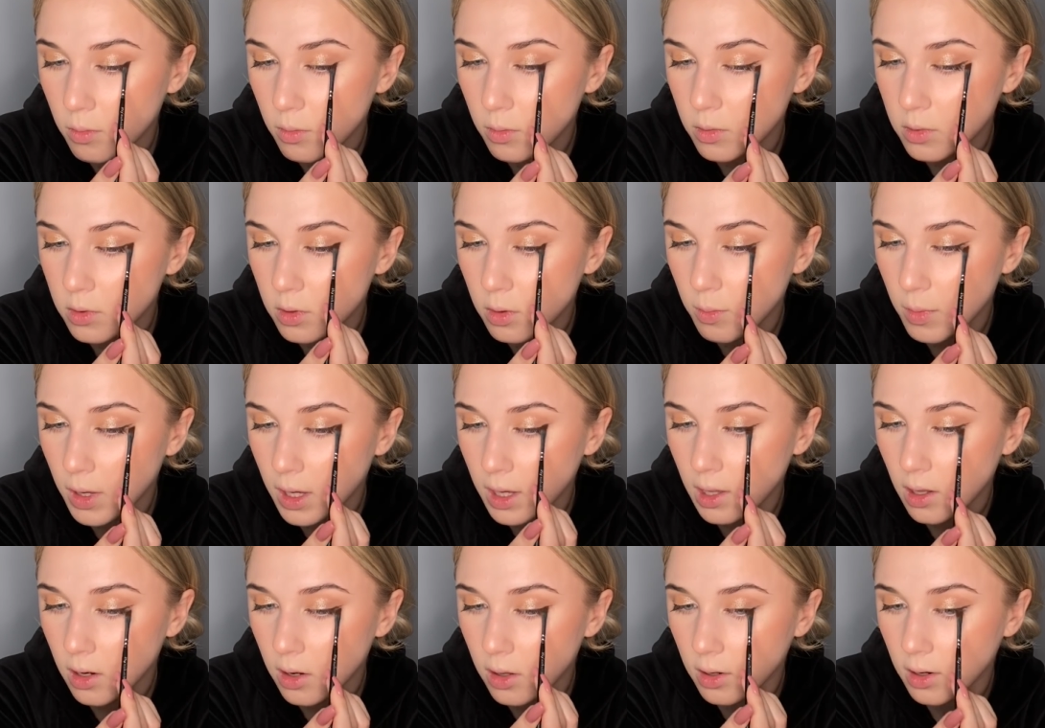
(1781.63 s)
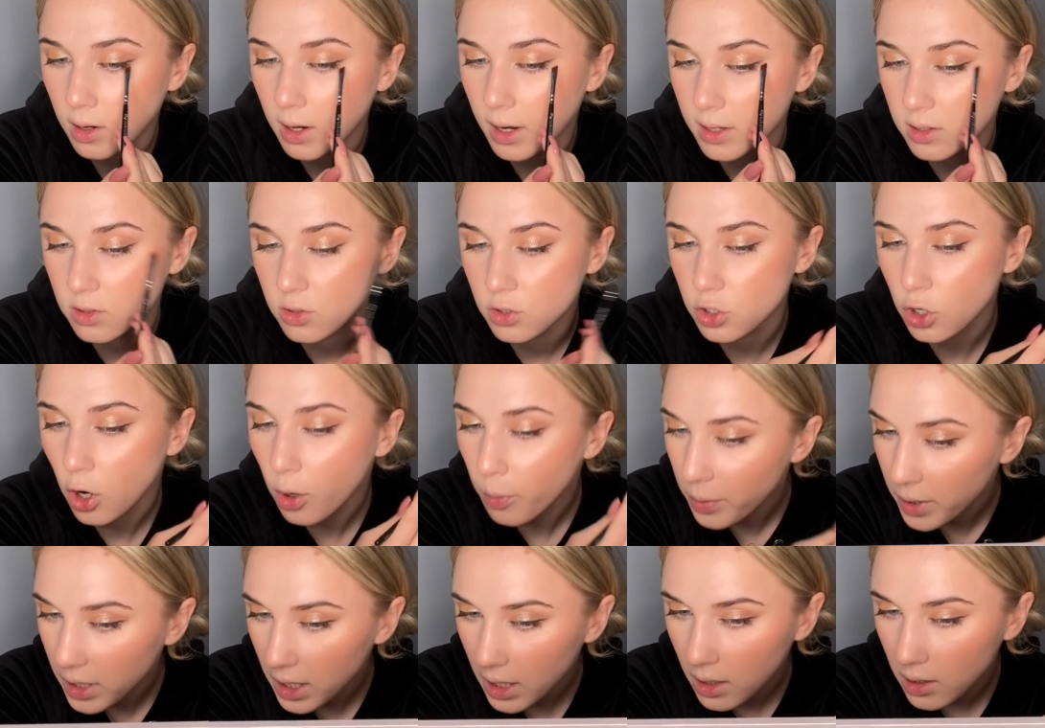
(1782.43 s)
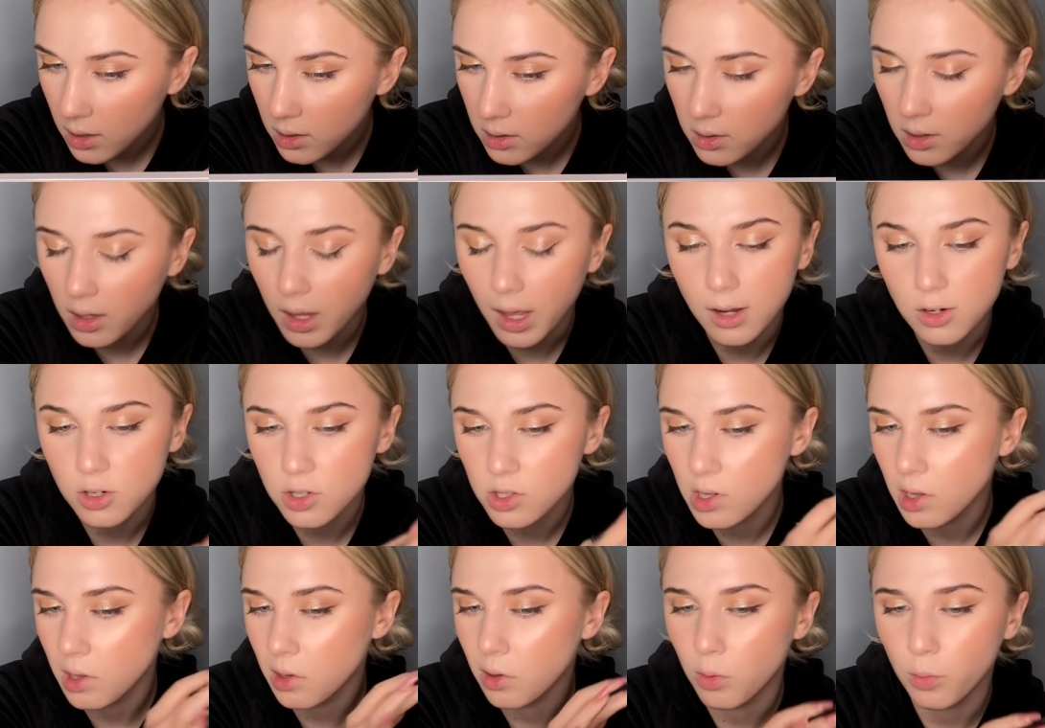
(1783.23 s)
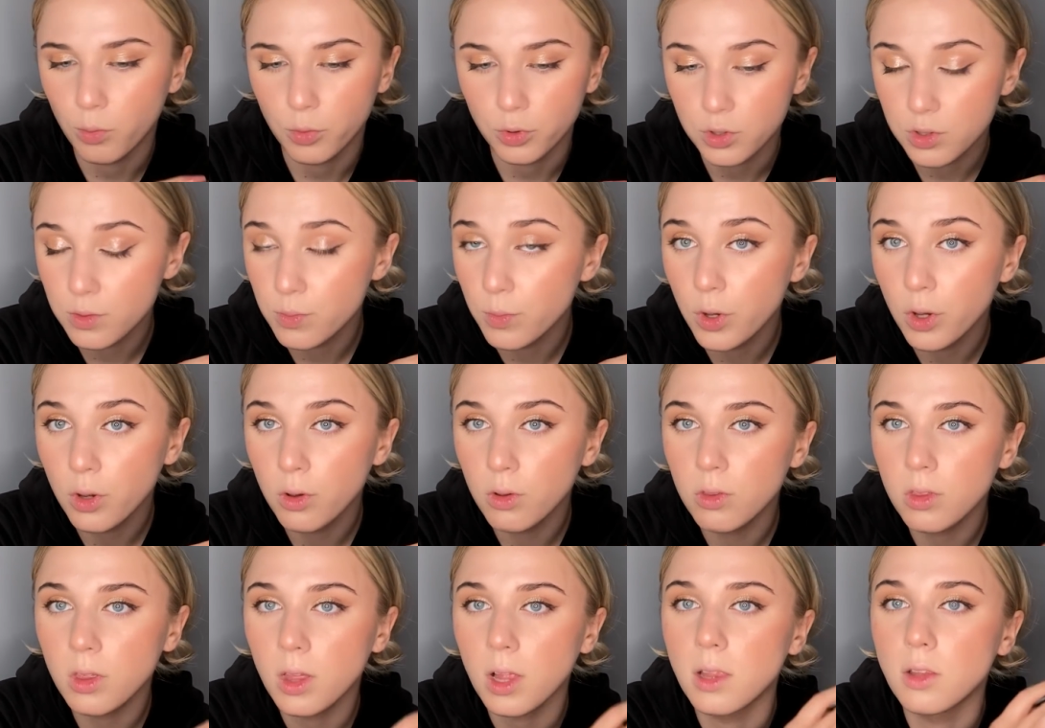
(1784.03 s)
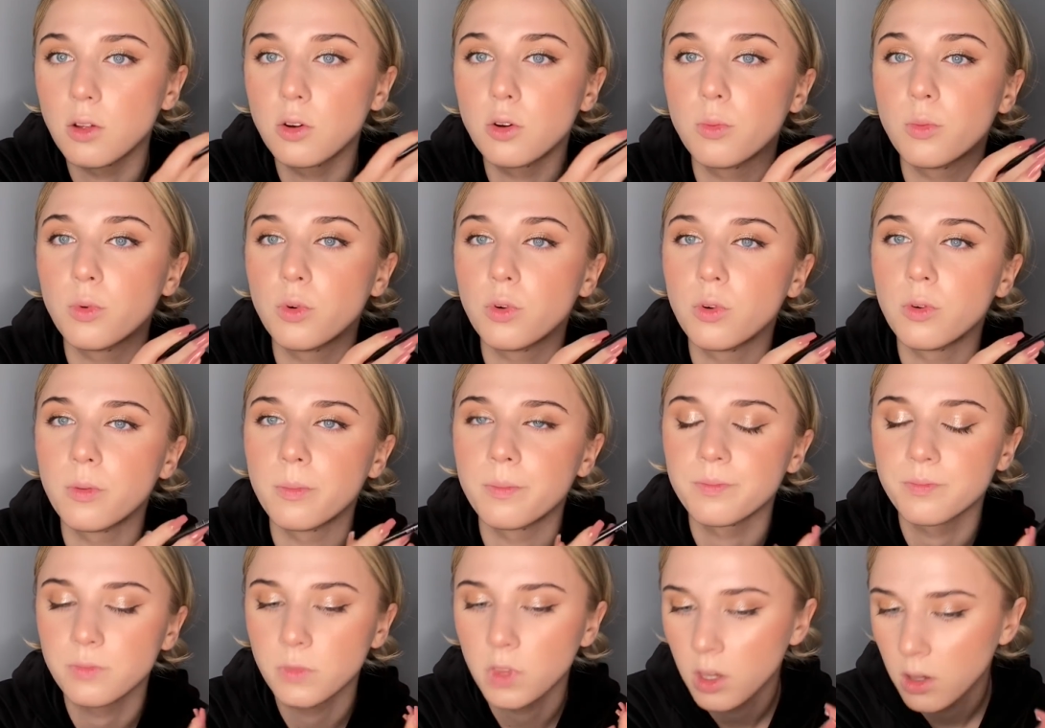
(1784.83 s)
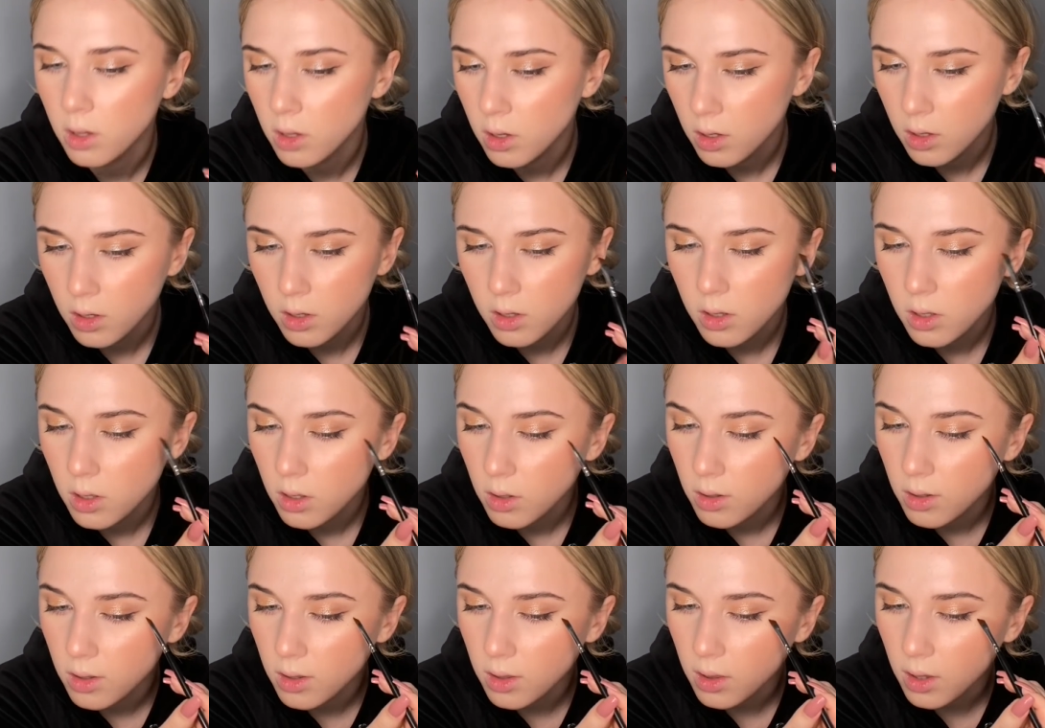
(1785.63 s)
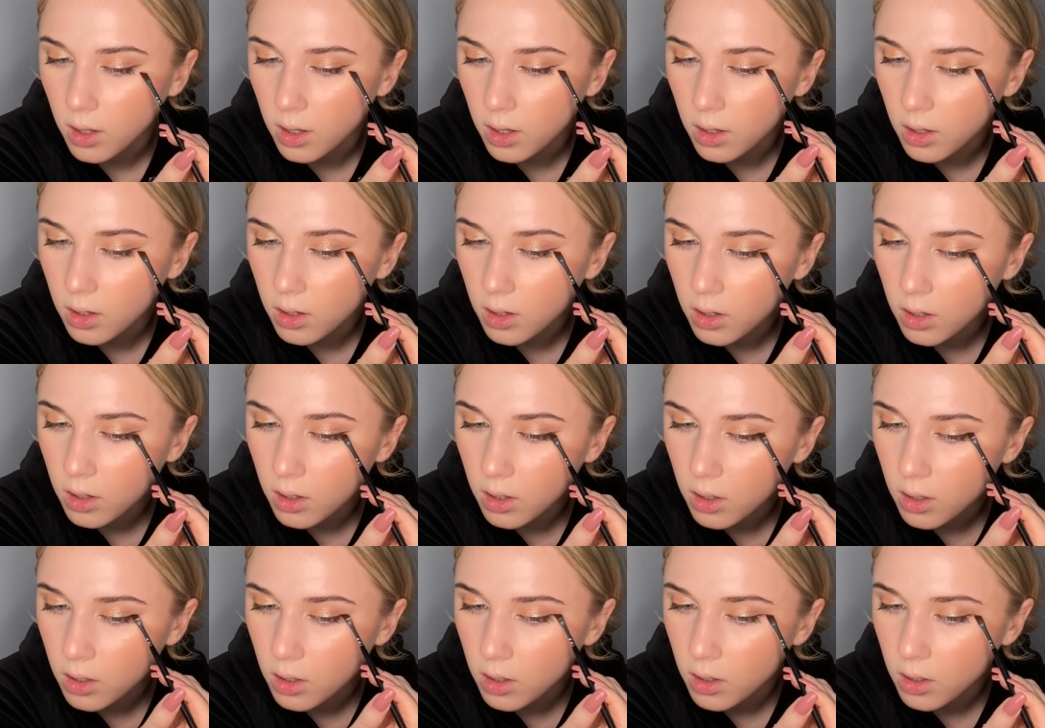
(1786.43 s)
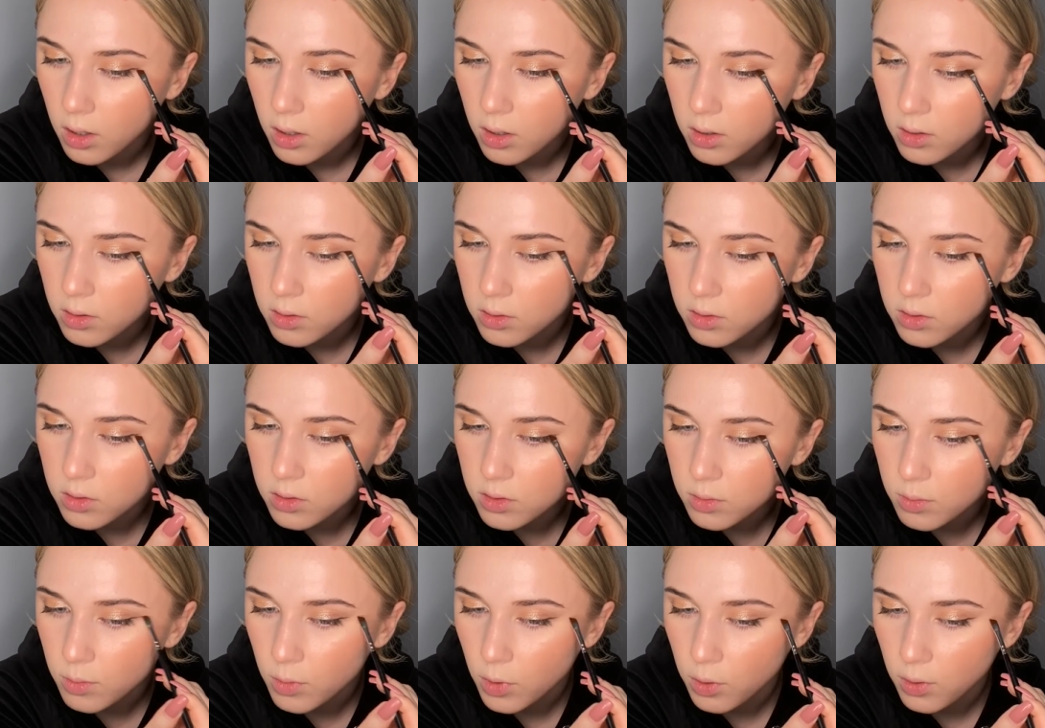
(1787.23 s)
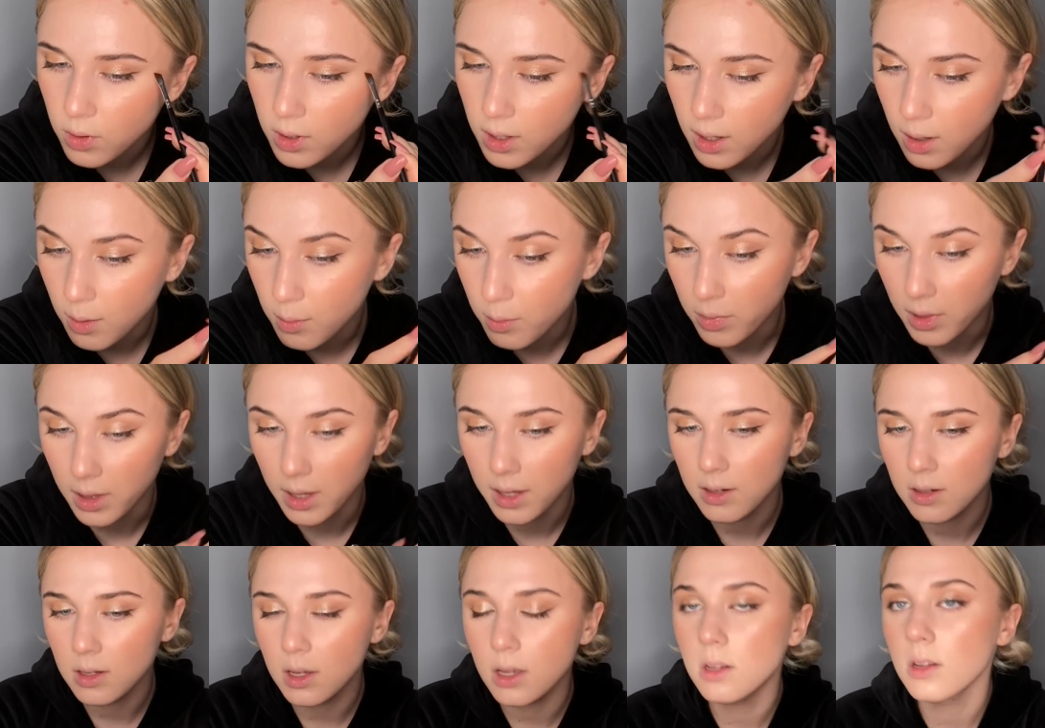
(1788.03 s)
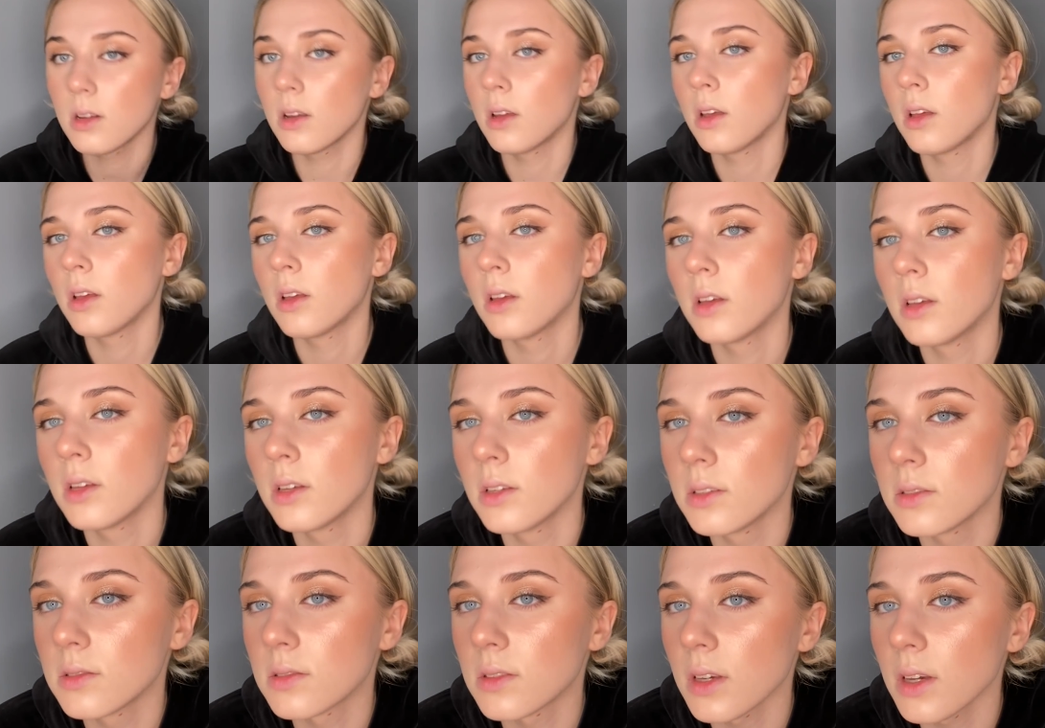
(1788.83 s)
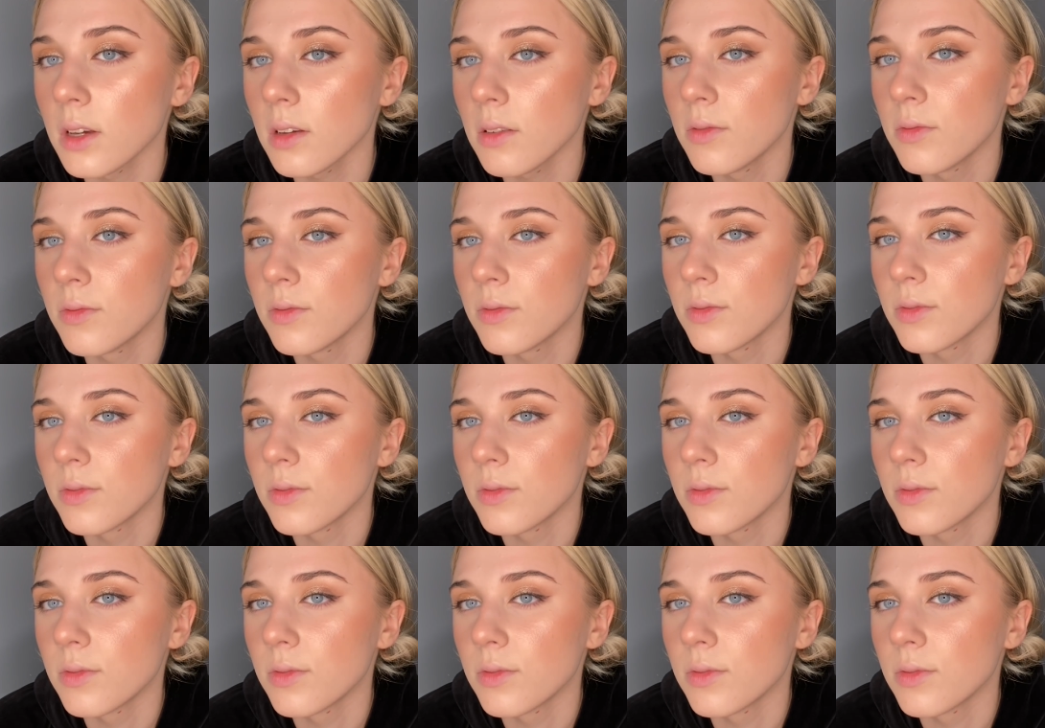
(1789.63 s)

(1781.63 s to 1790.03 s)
to make it look less choppy and just a little more smooth, a little more like smoky and blended. See?